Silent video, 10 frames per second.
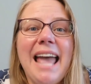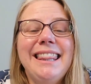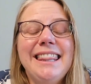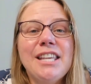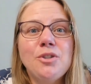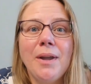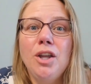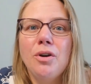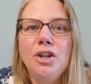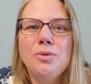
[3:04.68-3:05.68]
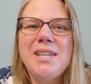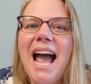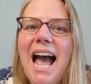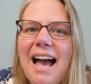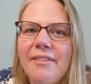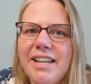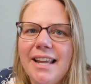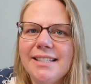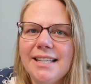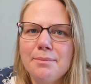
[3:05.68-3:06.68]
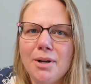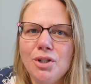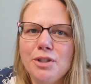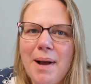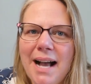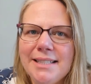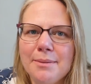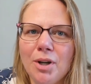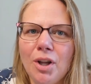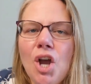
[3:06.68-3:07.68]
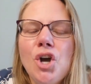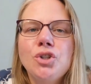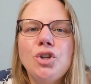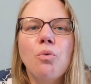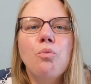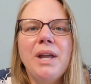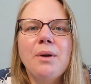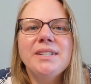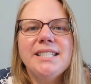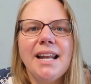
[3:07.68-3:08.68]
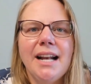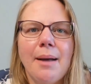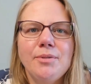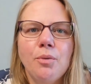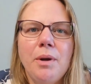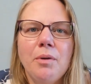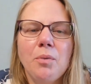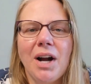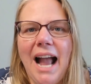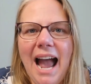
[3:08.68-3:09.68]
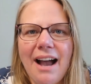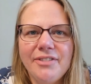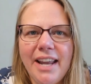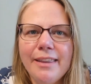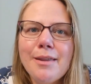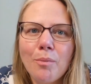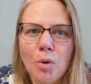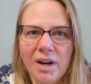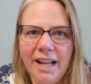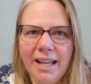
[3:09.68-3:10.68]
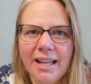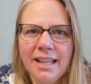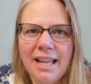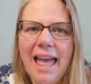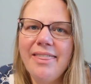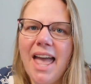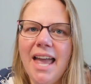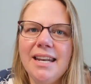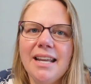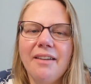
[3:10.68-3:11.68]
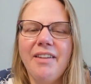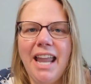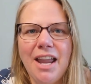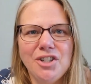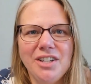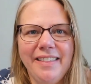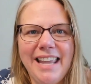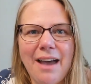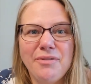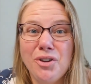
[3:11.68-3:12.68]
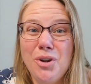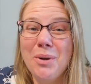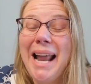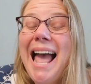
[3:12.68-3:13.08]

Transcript: and this way you can use half days as much as possible. So we would set it up so we would work a half day in the morning and then vacation in the afternoon.